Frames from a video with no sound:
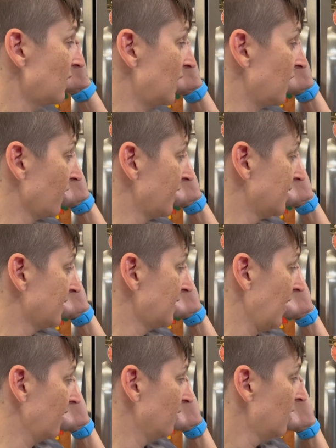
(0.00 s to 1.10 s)
year
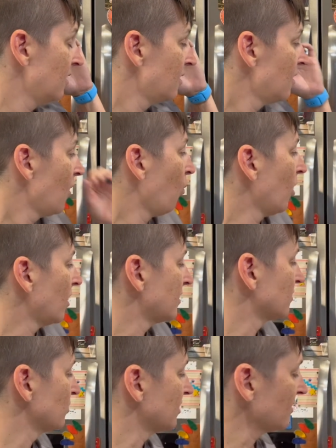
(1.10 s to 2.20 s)
instead
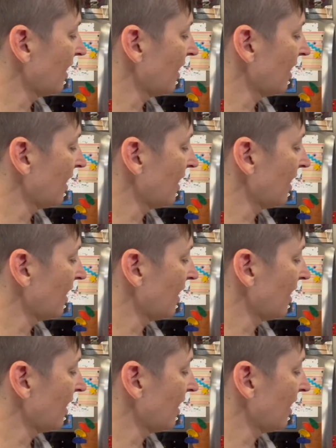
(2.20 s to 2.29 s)
was we still